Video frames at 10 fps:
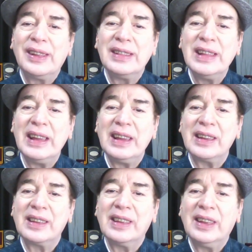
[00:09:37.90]

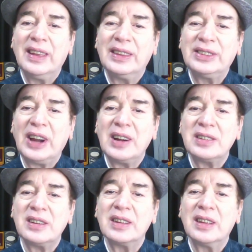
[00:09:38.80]
they
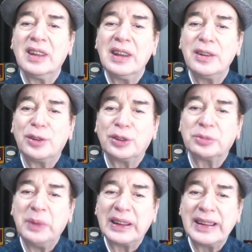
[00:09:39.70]
start
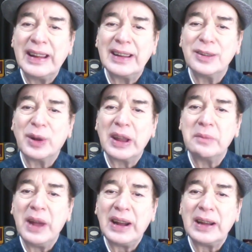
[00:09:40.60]
introspecting and
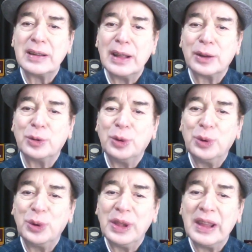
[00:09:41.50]
looking back at their
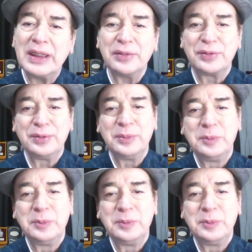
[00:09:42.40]
whole life.